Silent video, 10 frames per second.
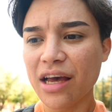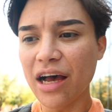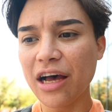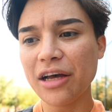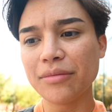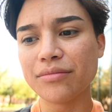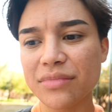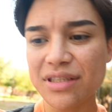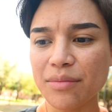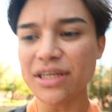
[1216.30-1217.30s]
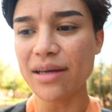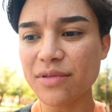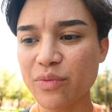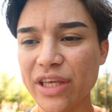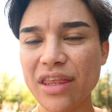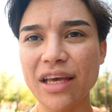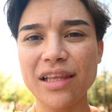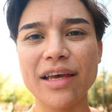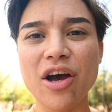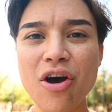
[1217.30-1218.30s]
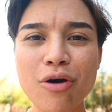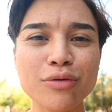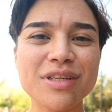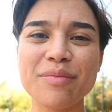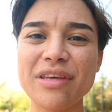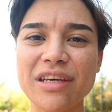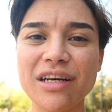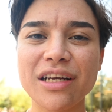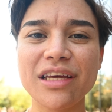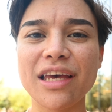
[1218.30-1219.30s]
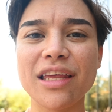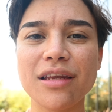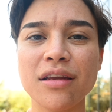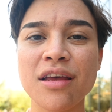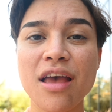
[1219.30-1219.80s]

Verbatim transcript: um, sometimes we think, like, oh, to be young again.